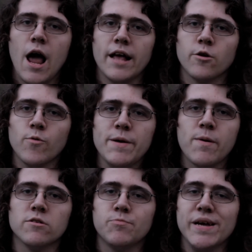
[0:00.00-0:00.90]
in the
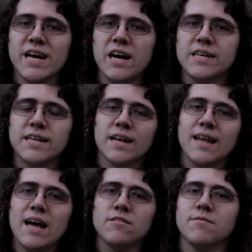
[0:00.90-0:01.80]
repos because it
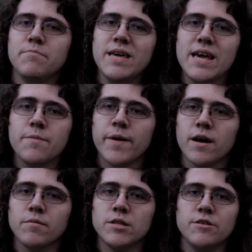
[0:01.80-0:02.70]
allows me to be
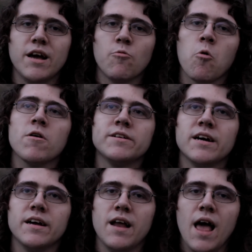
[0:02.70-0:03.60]
able to get work
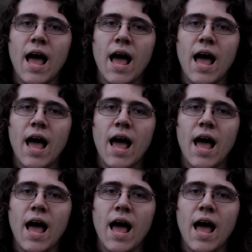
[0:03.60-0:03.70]
done